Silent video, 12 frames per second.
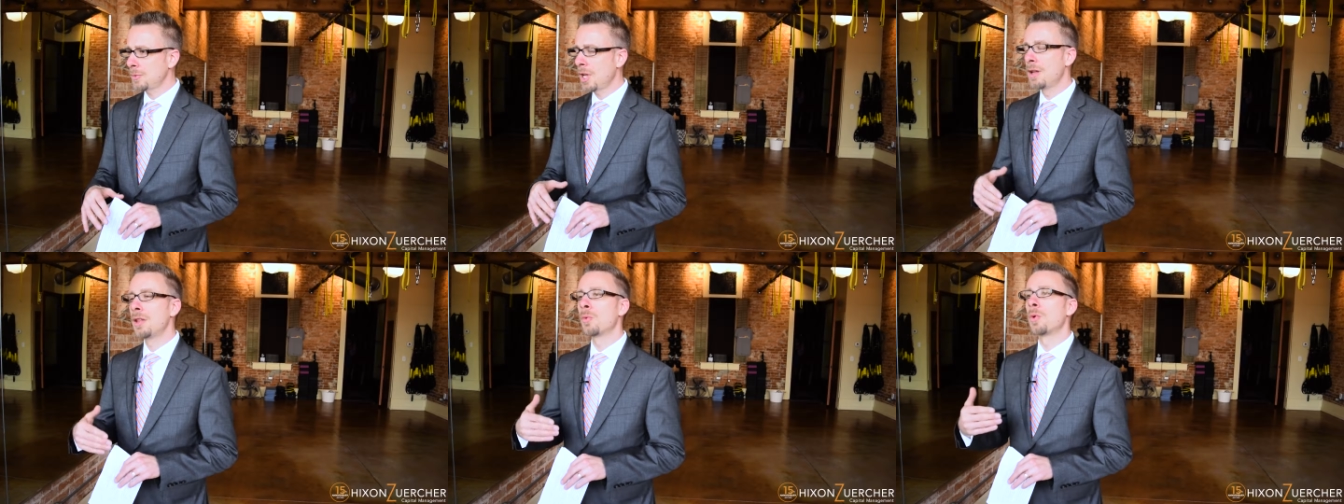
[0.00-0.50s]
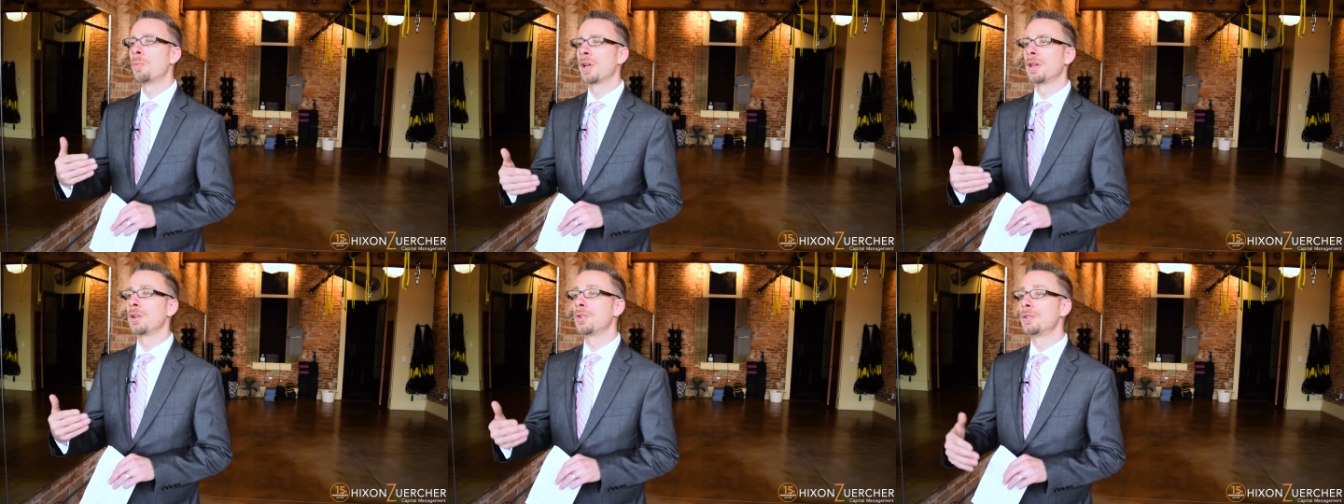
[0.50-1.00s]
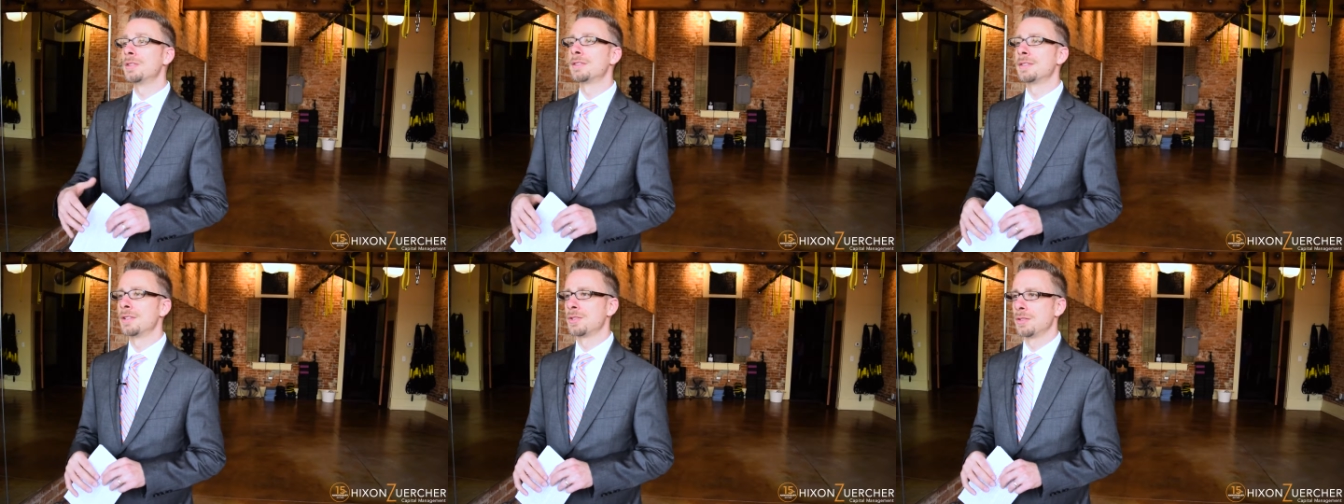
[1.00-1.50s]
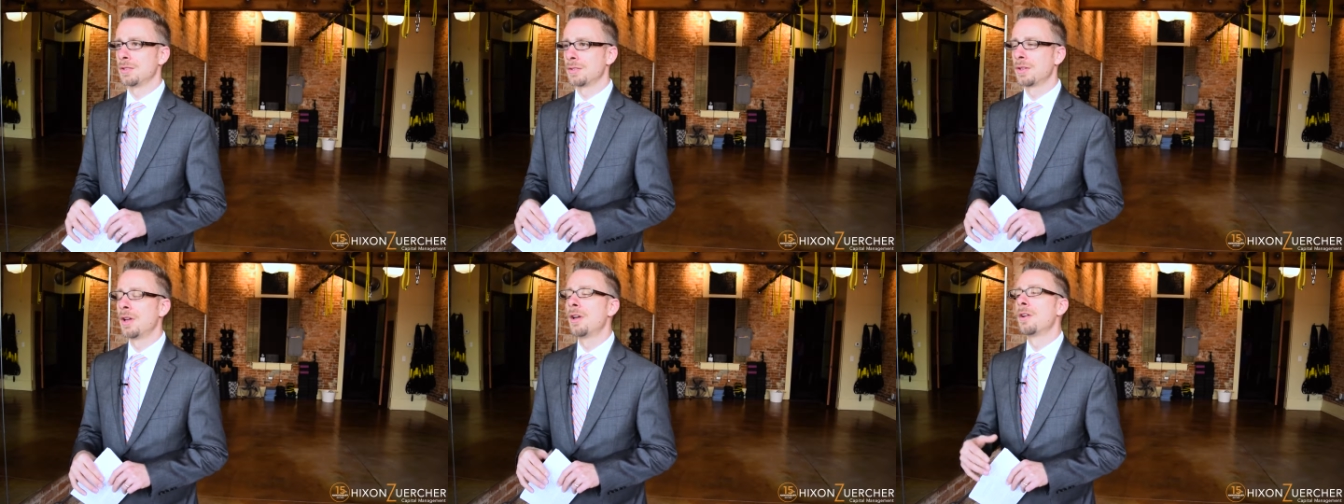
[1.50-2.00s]
and that we're making good decisions
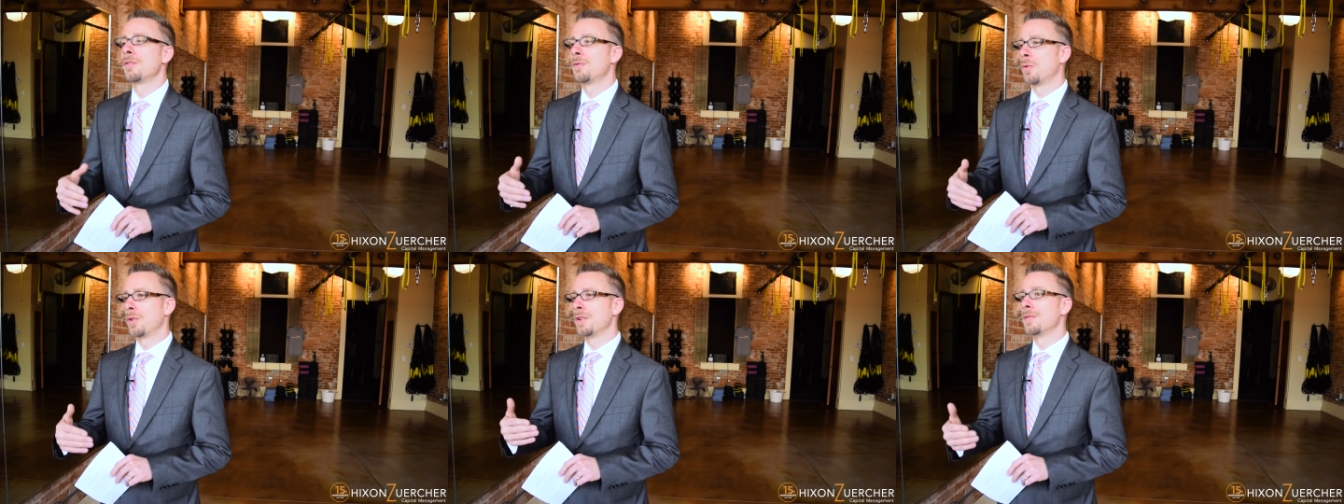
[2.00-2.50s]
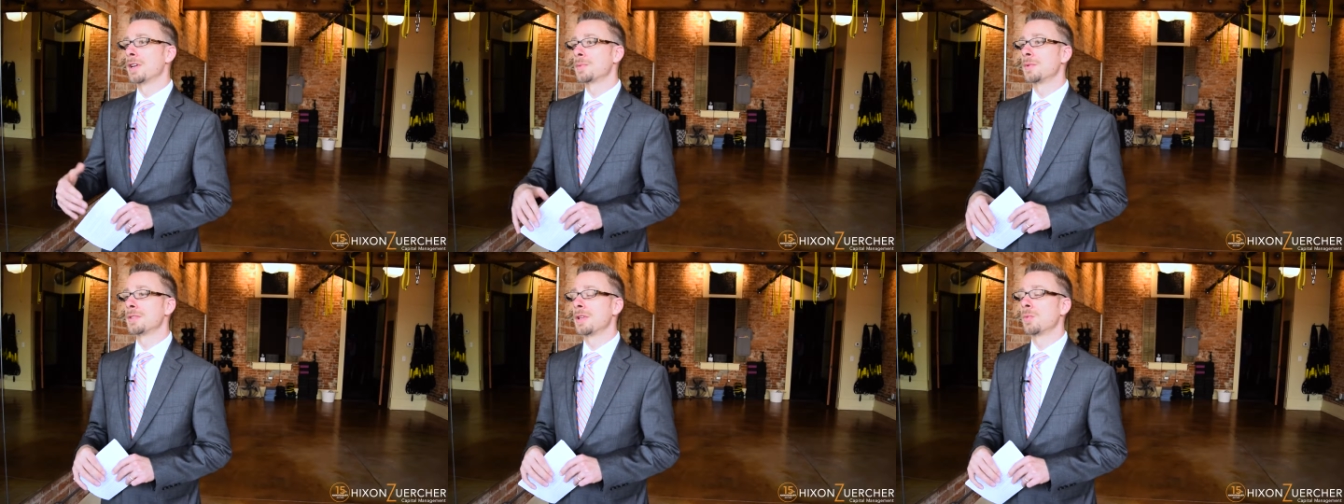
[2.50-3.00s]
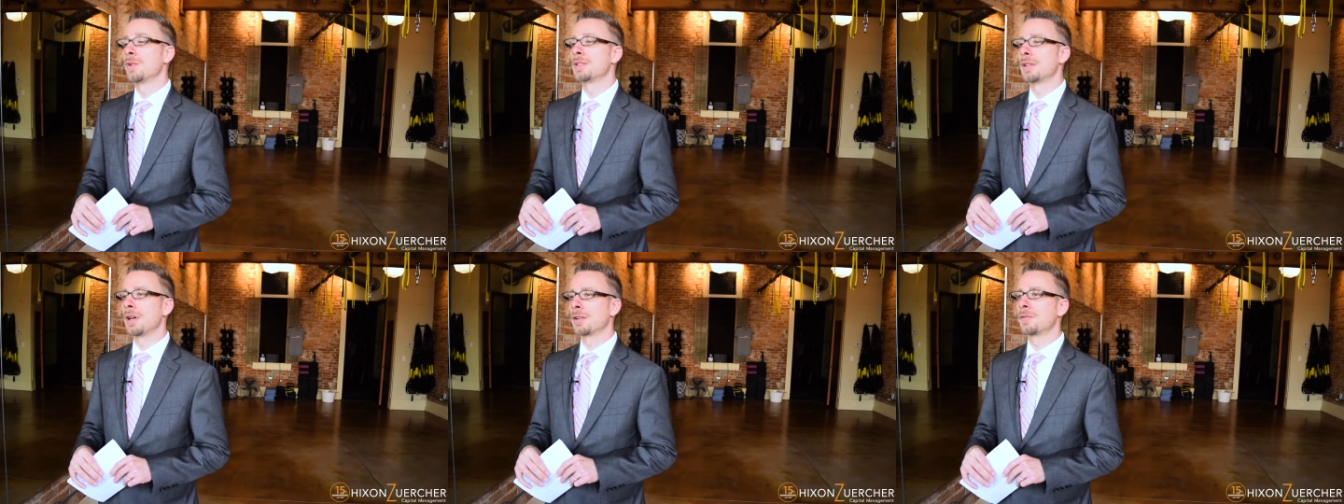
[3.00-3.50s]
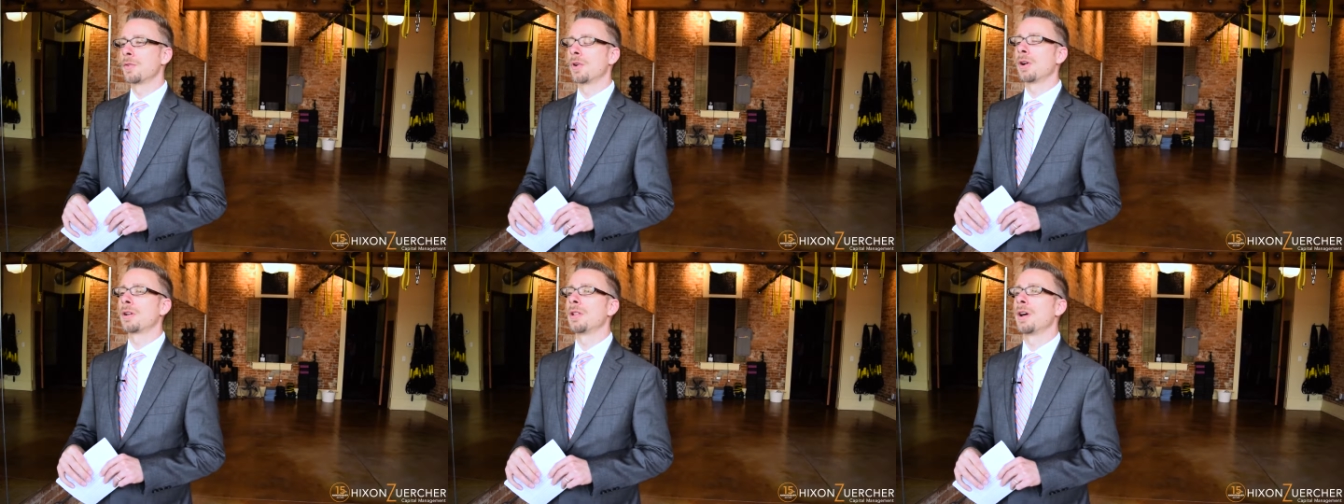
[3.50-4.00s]
for the investments that we select for our
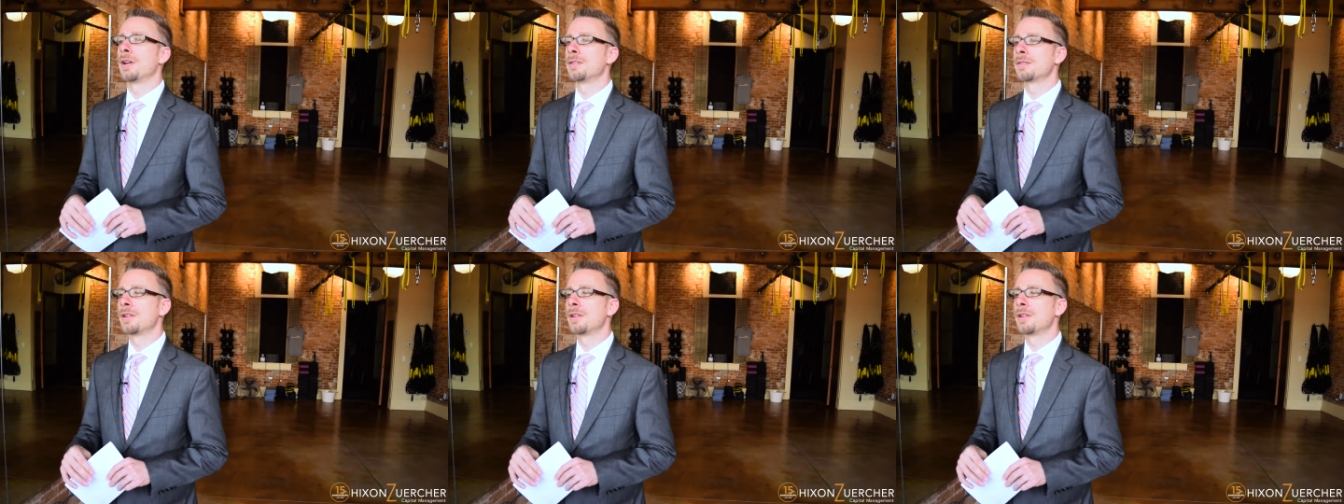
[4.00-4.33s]
clients.